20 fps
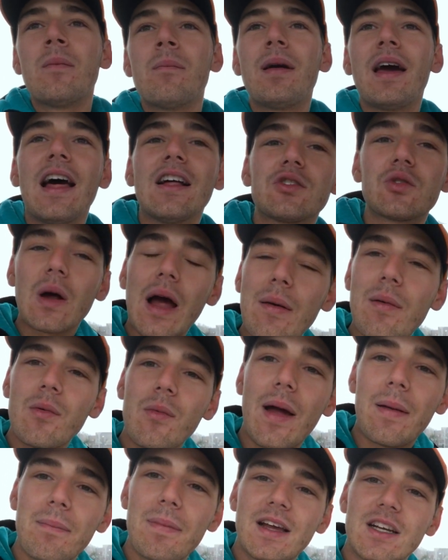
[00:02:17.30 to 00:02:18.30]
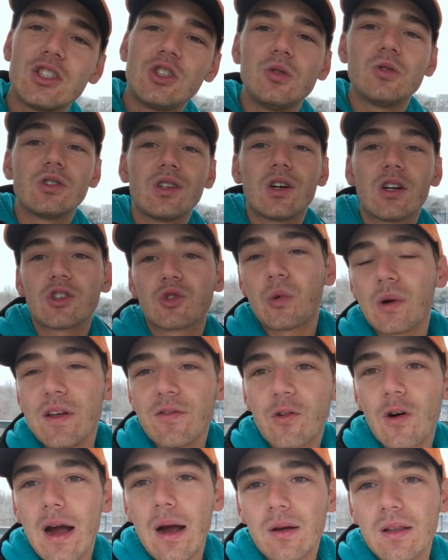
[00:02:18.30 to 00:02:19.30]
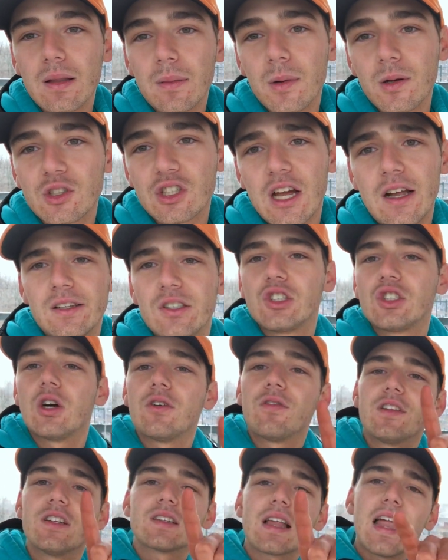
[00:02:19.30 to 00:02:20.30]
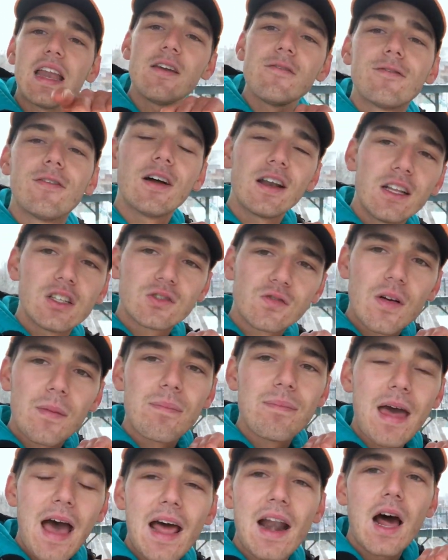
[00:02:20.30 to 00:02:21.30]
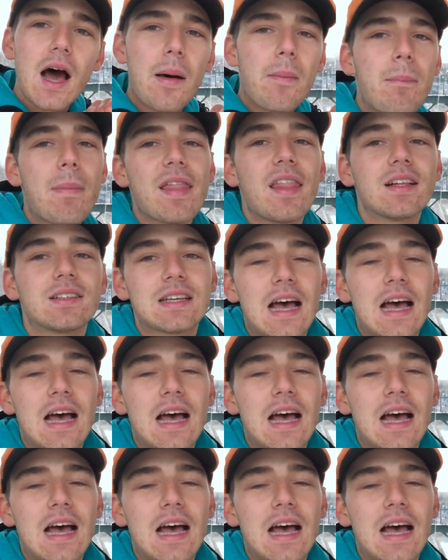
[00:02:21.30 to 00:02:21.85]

But that's why we went, because she was doing her 24-hour limo challenge. So if there's any footage from that up by the